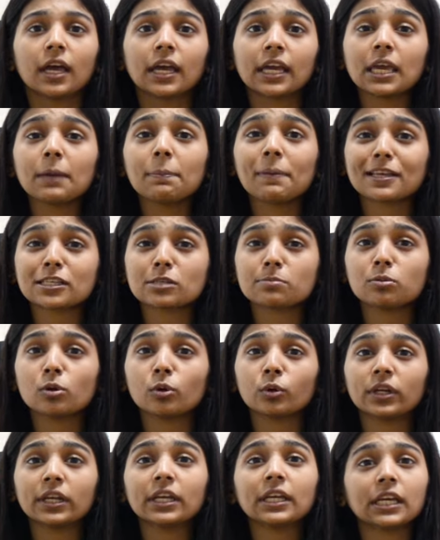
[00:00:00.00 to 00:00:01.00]
Keep
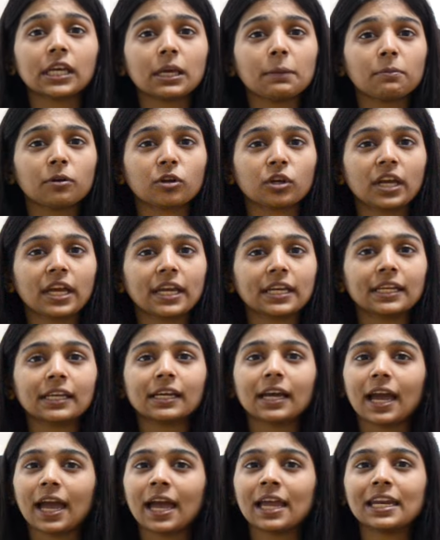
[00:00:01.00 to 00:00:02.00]
exploring, keep
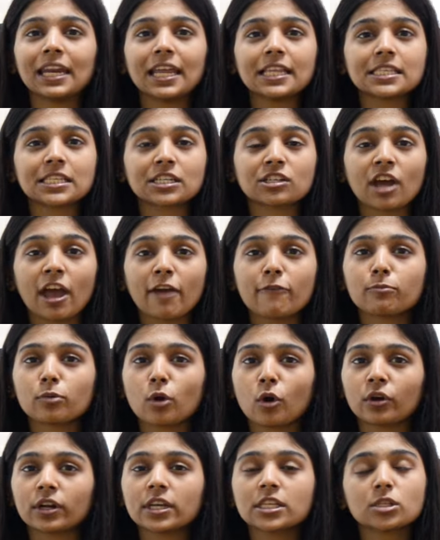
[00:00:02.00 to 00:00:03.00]
creating, and let's drive
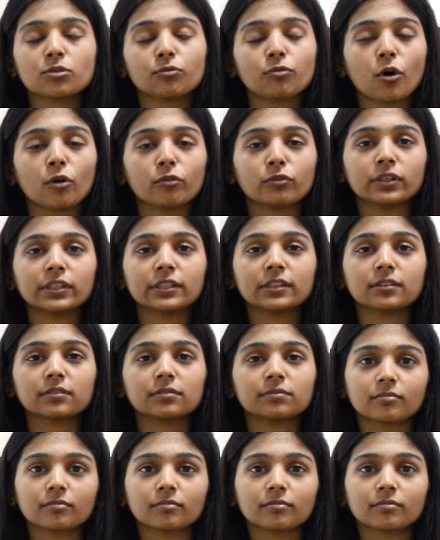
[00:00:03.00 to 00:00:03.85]
progress forward.